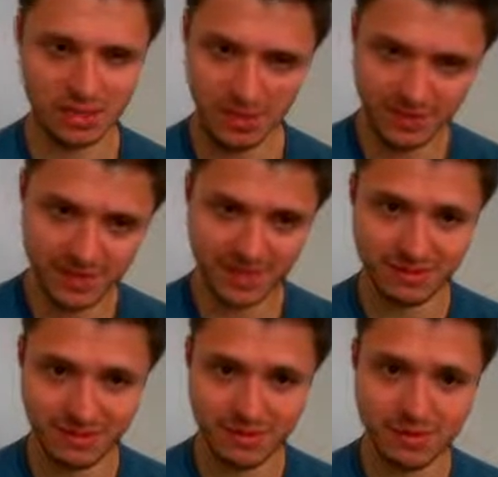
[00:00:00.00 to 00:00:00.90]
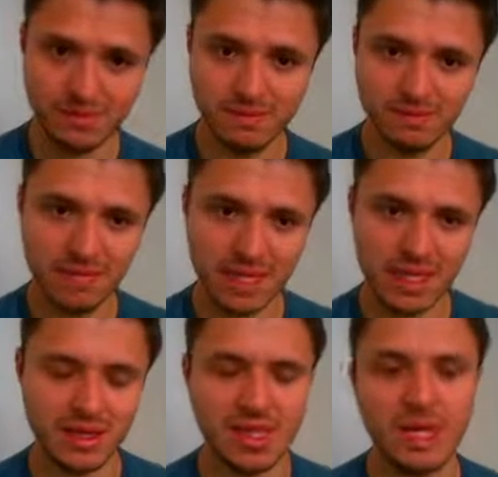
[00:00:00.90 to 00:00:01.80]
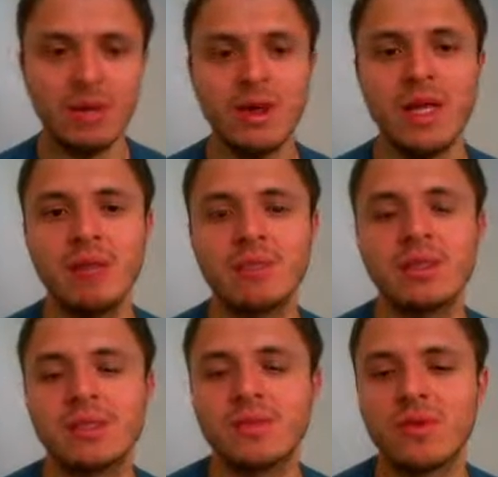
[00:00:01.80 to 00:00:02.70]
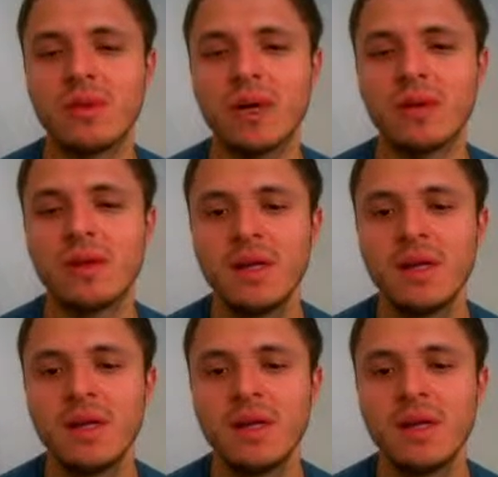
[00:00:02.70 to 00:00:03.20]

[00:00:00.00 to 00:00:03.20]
I thought of c4. I did think about that push for a while.